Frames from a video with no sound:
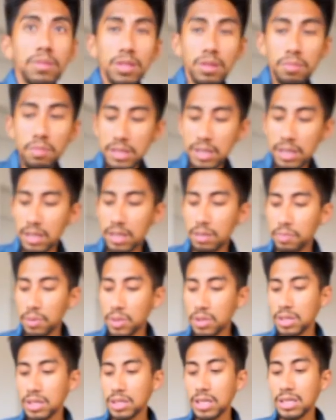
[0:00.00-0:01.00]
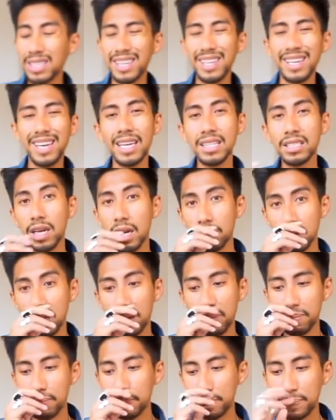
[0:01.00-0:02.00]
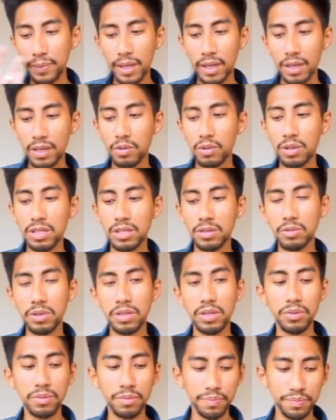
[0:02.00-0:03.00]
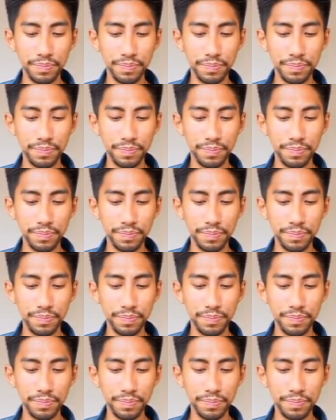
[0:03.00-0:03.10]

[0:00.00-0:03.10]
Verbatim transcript: So basically the person says, like, yeah, time's up. Don't want to deal with you.